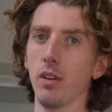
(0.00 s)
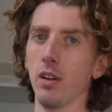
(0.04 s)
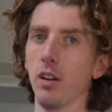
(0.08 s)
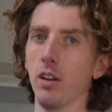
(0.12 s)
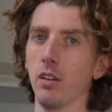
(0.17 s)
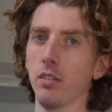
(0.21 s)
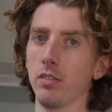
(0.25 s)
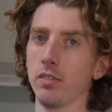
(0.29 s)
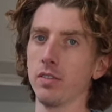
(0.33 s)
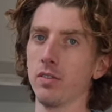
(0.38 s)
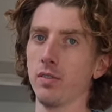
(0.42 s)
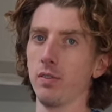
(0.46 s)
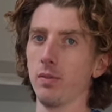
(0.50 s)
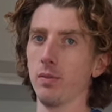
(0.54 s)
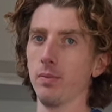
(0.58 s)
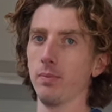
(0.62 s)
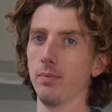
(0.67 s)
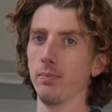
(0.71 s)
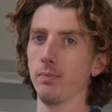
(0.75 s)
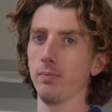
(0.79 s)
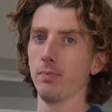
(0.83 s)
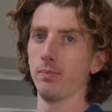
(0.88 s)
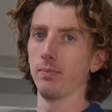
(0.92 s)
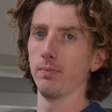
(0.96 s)
of,
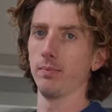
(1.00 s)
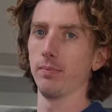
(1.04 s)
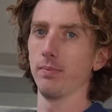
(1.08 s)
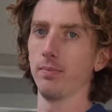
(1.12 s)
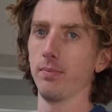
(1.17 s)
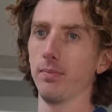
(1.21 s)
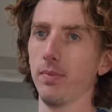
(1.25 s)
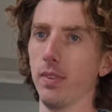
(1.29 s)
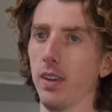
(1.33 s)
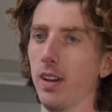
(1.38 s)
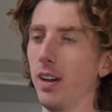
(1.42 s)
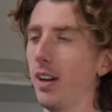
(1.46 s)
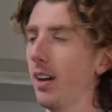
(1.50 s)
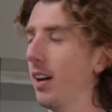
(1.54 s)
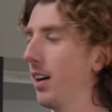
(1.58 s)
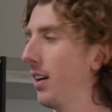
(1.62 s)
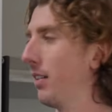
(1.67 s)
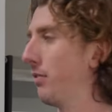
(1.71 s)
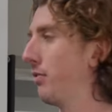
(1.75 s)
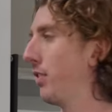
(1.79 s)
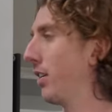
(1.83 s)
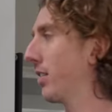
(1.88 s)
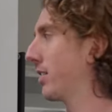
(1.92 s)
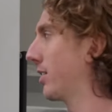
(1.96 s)

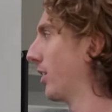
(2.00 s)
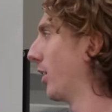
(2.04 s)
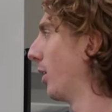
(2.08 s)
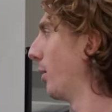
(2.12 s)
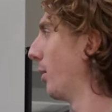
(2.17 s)
ah, oh, it